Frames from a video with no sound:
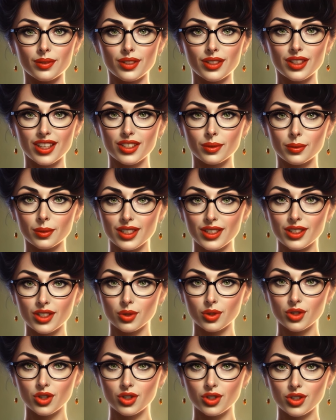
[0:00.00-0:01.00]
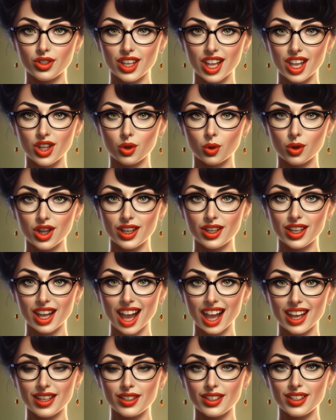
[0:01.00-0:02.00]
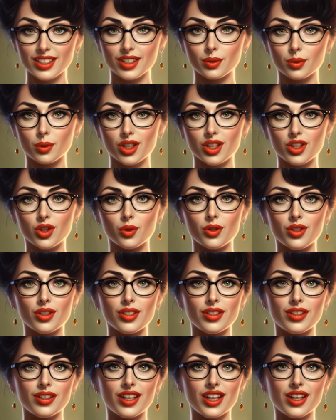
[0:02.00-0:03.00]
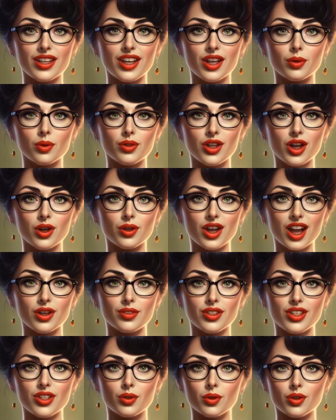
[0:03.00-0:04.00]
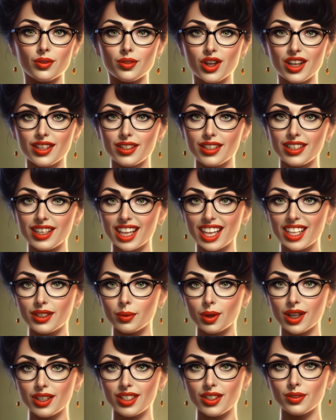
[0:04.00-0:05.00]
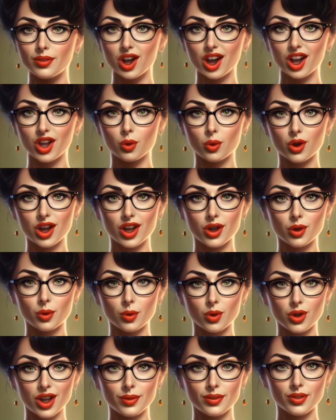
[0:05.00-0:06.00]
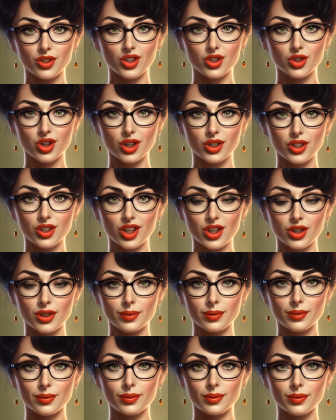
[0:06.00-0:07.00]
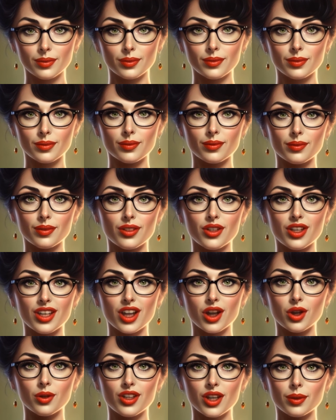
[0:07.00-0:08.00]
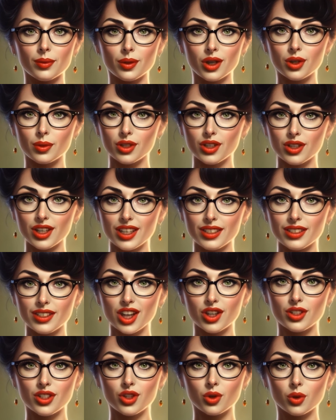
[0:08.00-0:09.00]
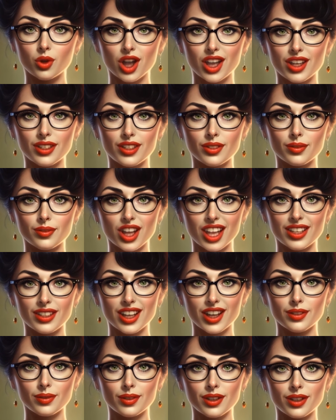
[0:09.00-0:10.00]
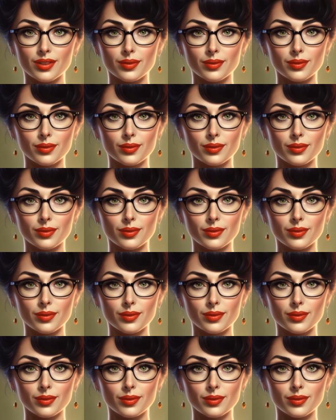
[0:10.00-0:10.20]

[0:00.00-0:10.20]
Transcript: This means users can quickly access the resources they need without having to invest in expensive hardware or infrastructure. Cloud computing is also cost-effective.